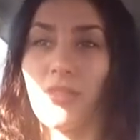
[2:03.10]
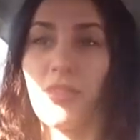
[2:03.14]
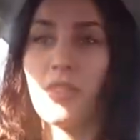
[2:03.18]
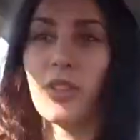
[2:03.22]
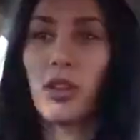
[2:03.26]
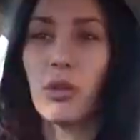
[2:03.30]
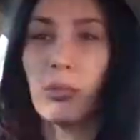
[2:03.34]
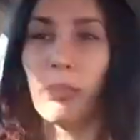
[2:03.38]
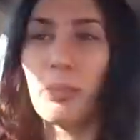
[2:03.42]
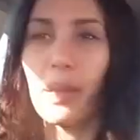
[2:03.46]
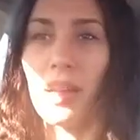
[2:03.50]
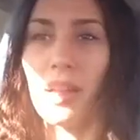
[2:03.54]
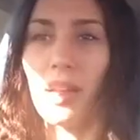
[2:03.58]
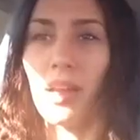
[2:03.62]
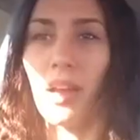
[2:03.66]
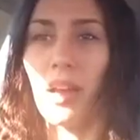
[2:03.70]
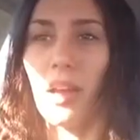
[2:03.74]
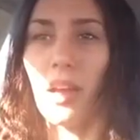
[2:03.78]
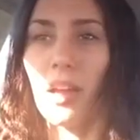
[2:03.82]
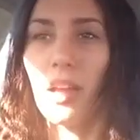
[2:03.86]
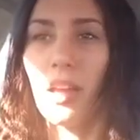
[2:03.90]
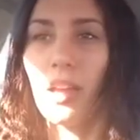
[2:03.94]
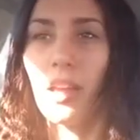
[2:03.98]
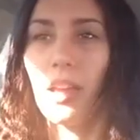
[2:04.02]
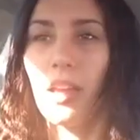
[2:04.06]
feel
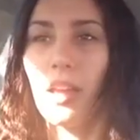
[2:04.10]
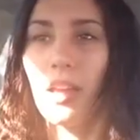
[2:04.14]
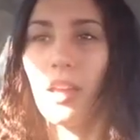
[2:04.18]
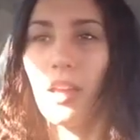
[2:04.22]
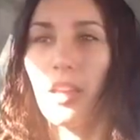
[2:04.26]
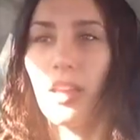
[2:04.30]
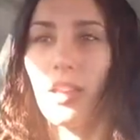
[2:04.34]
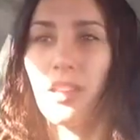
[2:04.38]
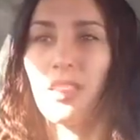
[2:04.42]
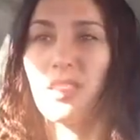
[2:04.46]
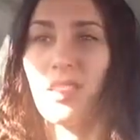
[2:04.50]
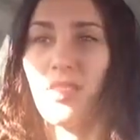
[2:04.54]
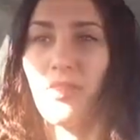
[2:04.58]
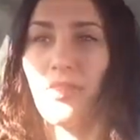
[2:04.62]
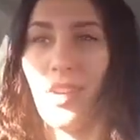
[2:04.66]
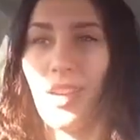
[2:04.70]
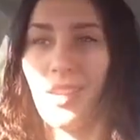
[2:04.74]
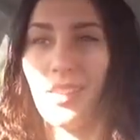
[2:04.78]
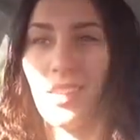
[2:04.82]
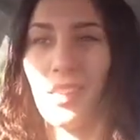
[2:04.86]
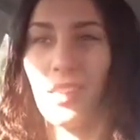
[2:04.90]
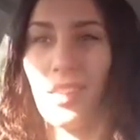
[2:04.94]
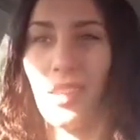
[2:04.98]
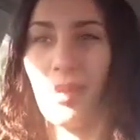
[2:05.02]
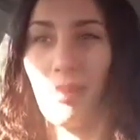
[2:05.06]
better is the
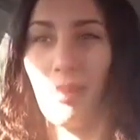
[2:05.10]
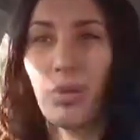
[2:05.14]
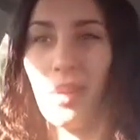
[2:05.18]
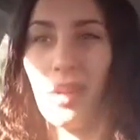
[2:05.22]
fact that they're